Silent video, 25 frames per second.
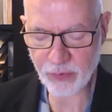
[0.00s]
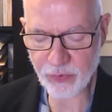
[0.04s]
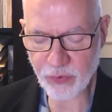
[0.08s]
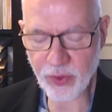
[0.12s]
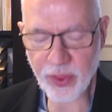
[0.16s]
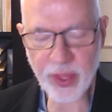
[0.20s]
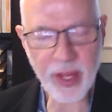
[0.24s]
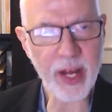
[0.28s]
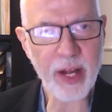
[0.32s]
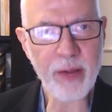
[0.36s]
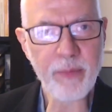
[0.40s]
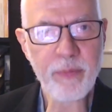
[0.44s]
you for
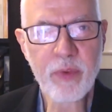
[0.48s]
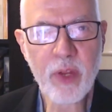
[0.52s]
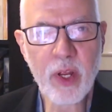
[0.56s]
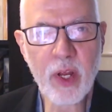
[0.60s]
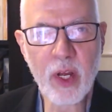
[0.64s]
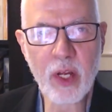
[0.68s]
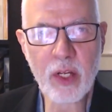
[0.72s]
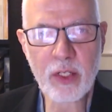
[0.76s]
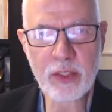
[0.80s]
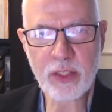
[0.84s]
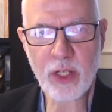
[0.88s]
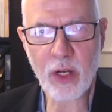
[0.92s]
that.
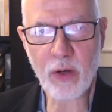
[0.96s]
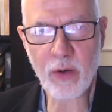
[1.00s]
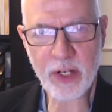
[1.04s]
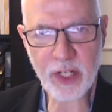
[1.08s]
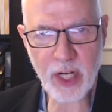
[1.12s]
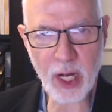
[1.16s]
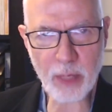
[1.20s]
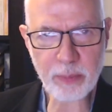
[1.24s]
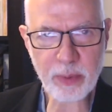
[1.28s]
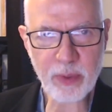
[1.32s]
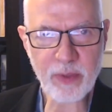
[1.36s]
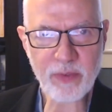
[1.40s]
So a
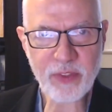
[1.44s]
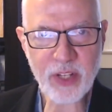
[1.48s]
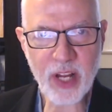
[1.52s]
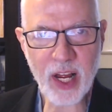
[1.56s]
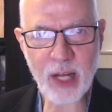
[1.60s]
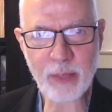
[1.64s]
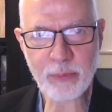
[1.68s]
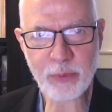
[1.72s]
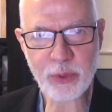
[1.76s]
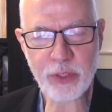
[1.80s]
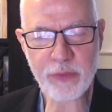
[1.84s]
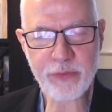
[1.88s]
couple of
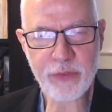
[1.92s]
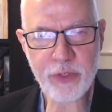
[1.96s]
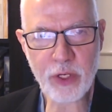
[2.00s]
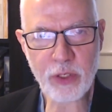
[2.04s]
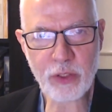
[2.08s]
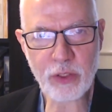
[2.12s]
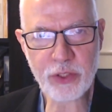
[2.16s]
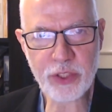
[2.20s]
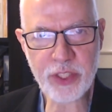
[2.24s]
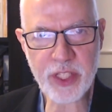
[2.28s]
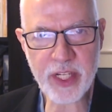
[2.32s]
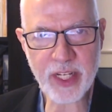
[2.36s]
times you've
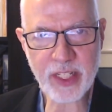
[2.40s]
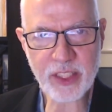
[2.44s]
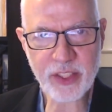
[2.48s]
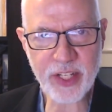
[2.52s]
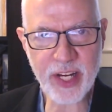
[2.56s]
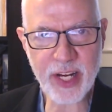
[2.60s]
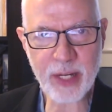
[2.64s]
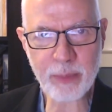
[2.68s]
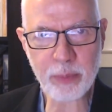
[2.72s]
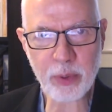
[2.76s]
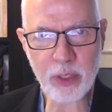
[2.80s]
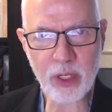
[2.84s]
used the
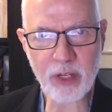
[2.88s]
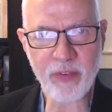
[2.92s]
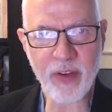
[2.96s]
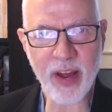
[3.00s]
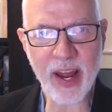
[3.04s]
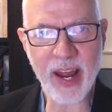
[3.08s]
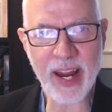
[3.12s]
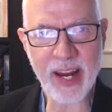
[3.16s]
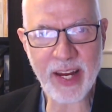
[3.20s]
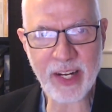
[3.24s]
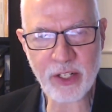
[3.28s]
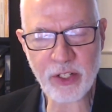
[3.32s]
example of
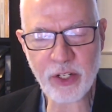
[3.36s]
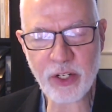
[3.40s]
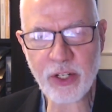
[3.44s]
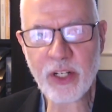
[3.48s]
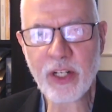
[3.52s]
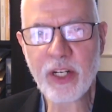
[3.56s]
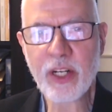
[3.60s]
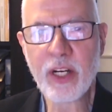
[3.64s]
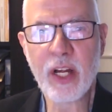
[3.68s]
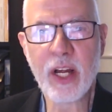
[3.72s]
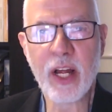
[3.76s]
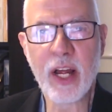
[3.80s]

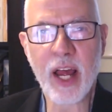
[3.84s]
anger.